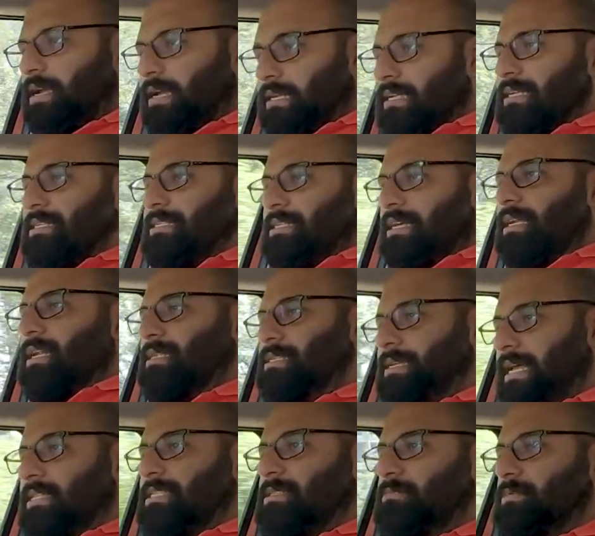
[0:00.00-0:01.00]
it is still a
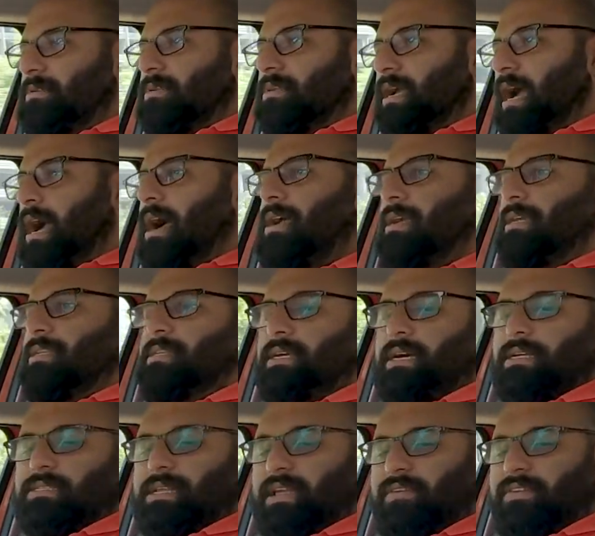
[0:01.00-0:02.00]
sensible car. It
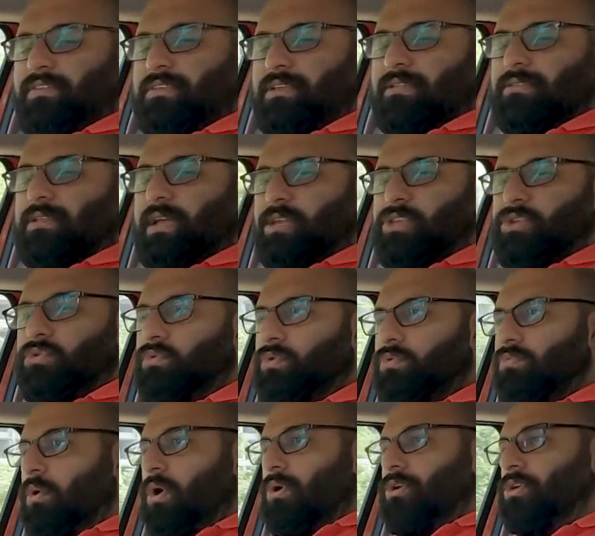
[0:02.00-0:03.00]
does everything that you
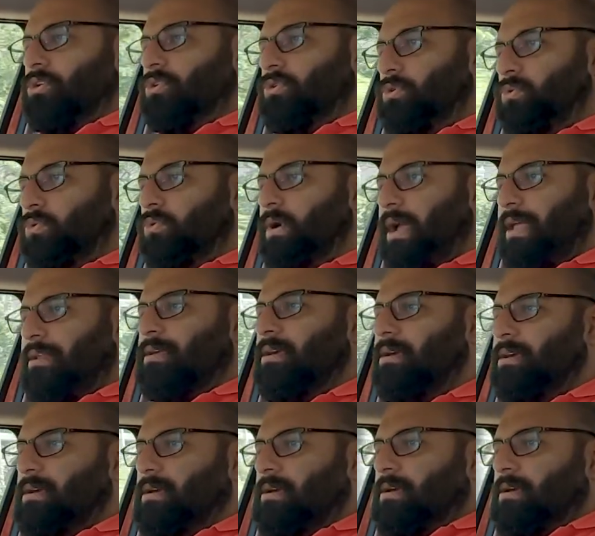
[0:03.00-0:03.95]
would want it to do. And